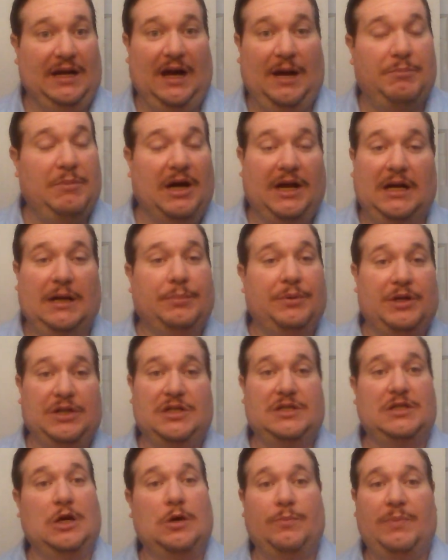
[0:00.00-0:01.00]
I'm not going to put
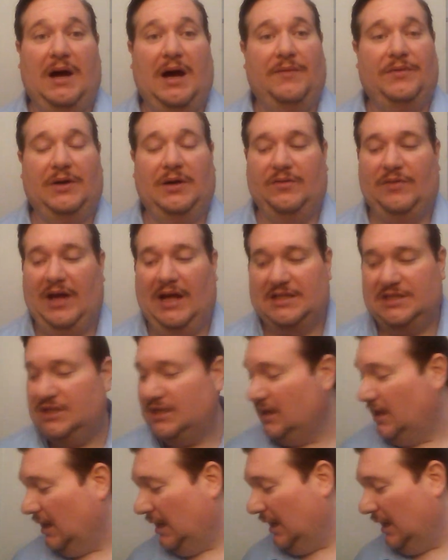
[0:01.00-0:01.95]
a soap out there that's